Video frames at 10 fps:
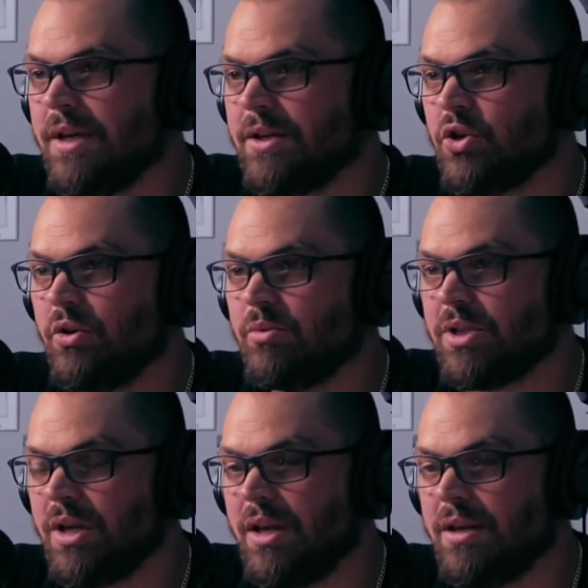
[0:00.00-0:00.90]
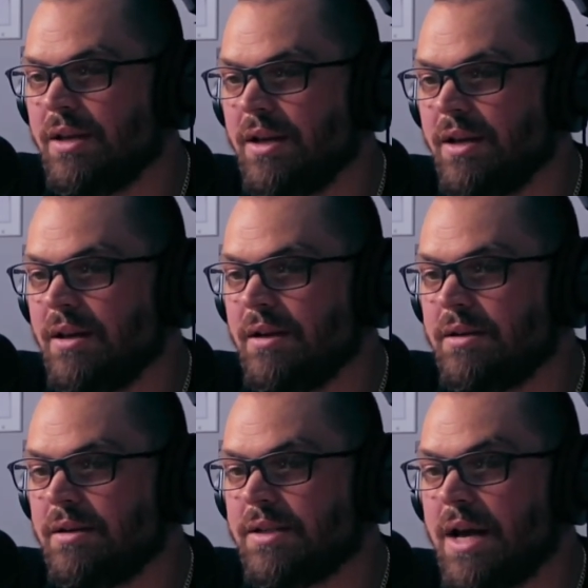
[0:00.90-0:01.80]
So it was
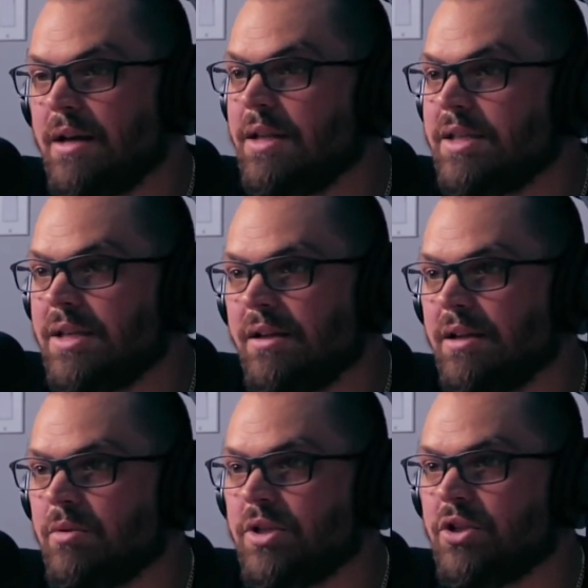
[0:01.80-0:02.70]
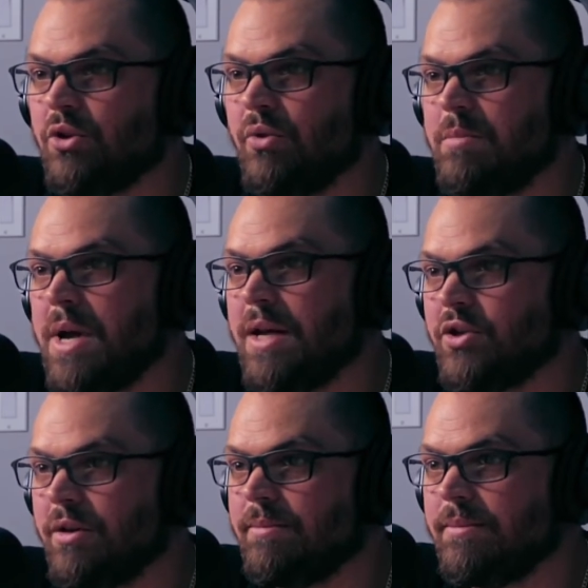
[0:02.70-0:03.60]
stylistically, it was such a great
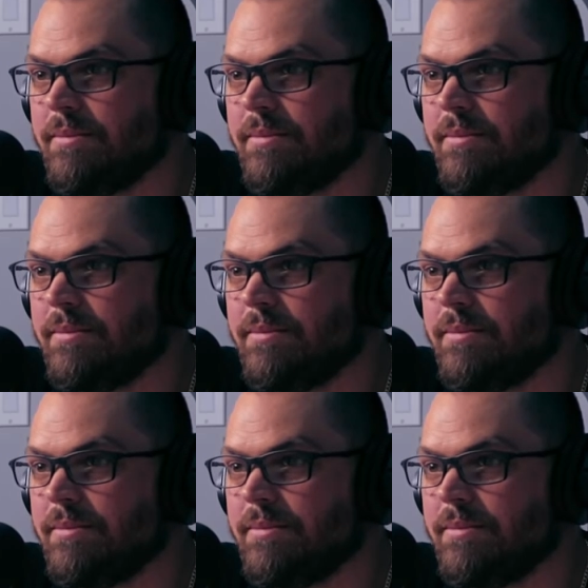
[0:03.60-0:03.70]
matchup.